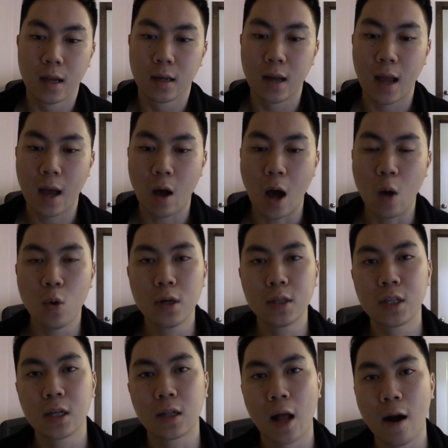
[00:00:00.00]
Now, I
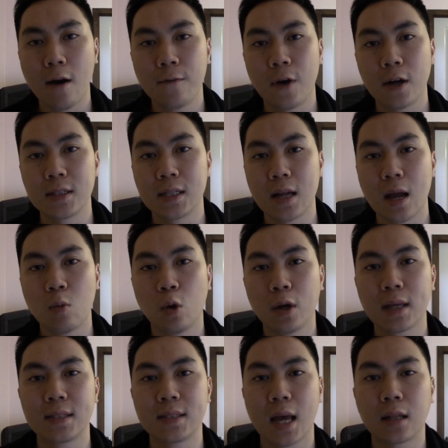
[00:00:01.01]
wanted to clarify today
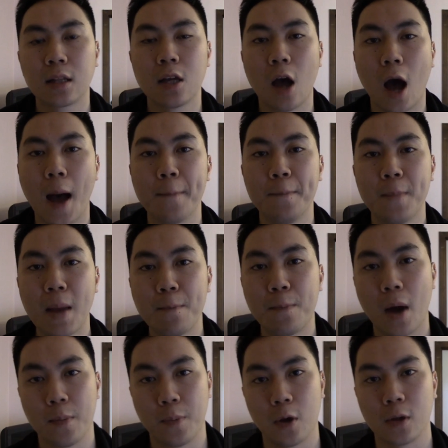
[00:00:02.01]
what exactly I
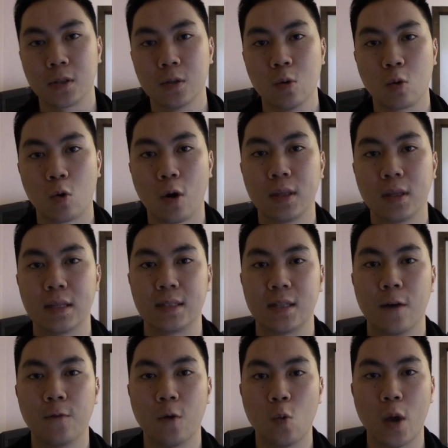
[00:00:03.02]
meant by personal growth and
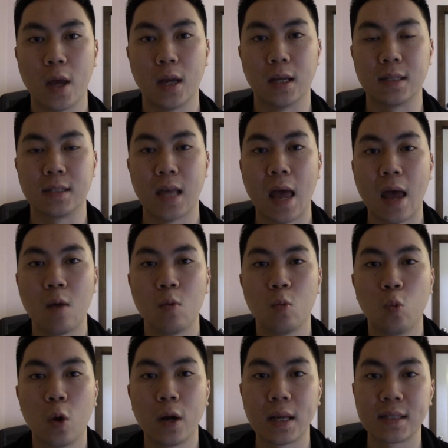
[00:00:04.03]
self-awareness,
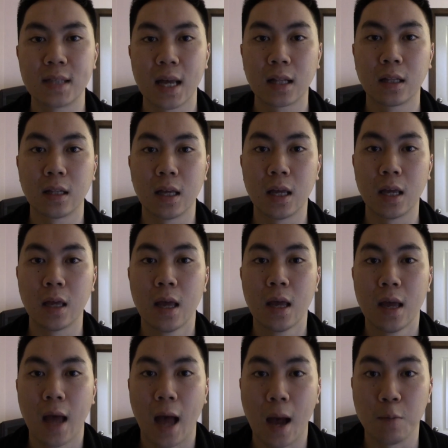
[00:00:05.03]
and what exactly
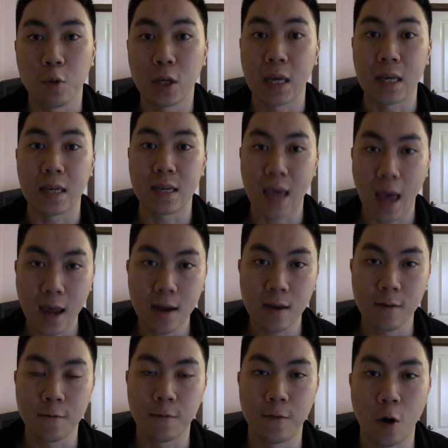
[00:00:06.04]
you can
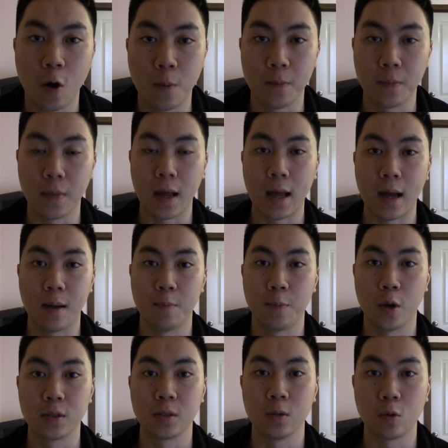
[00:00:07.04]
gain from
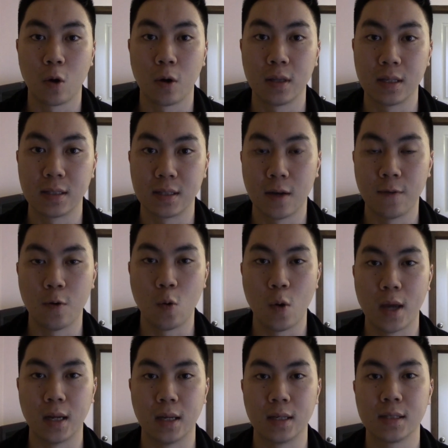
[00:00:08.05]
personal growth and
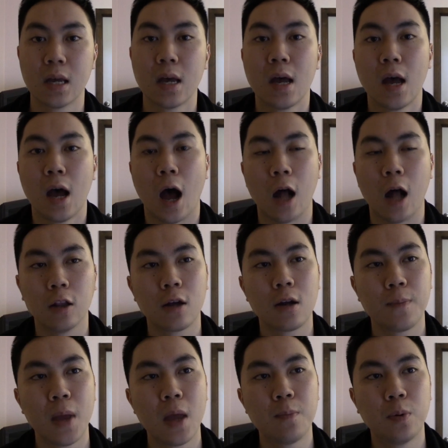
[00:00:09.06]
self-awareness. A
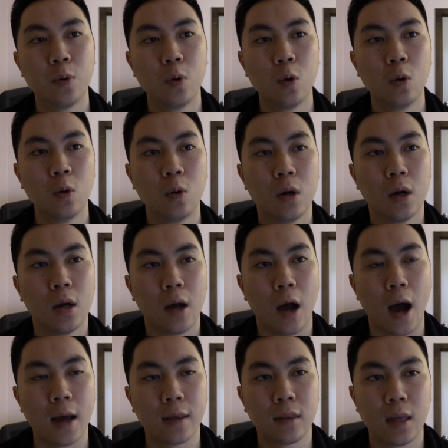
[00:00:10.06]
lot of people,
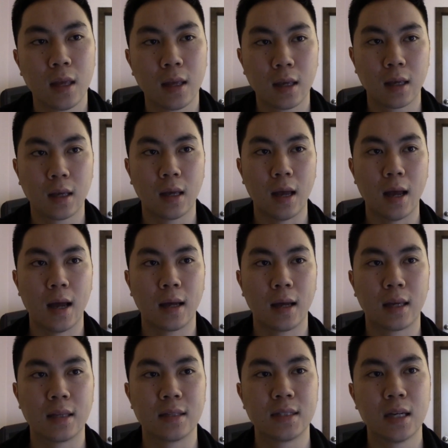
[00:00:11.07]
I think,
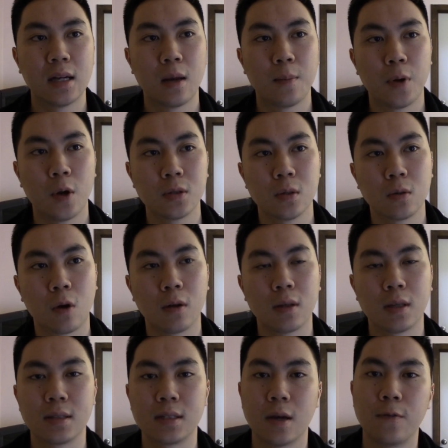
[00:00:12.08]
consider personal
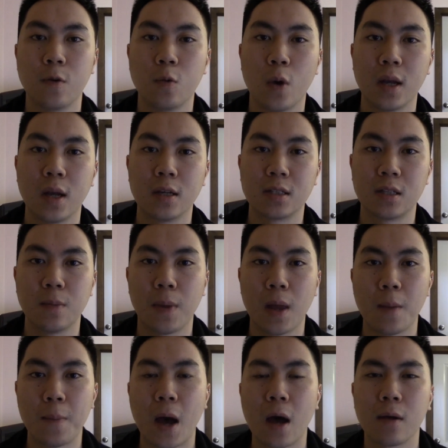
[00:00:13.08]
growth and self-awareness to
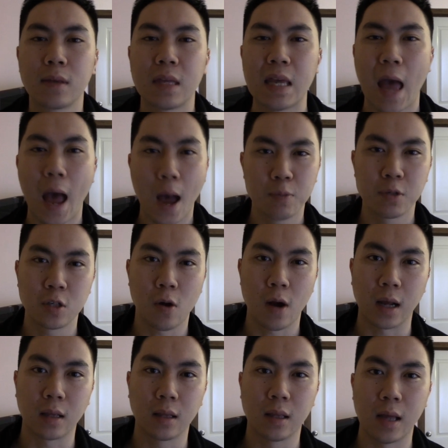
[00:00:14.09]
be part of the
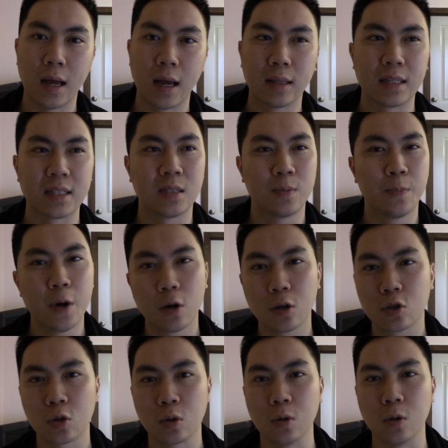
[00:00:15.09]
abstract, the
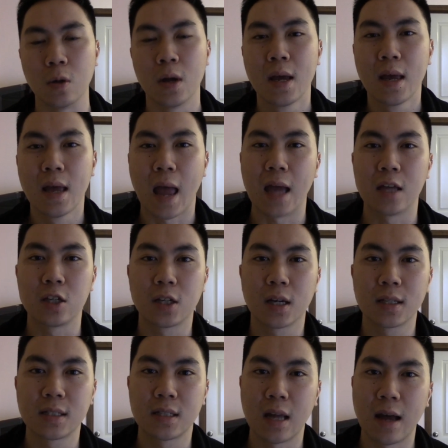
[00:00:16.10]
spiritual, and
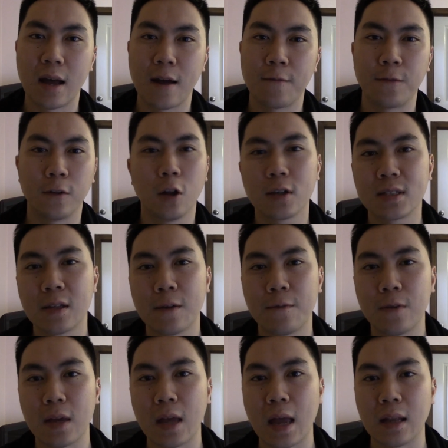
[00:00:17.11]
just
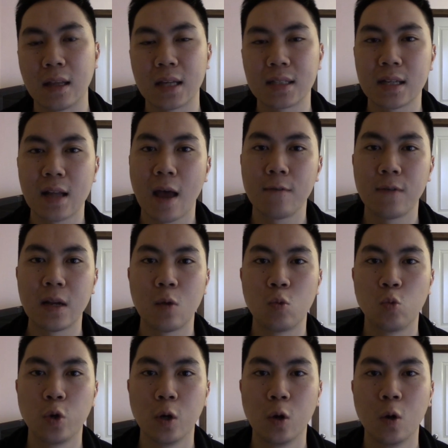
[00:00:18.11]
philosophy, and doesn't have any
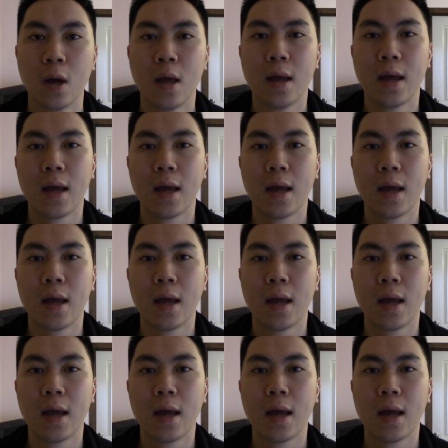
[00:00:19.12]
real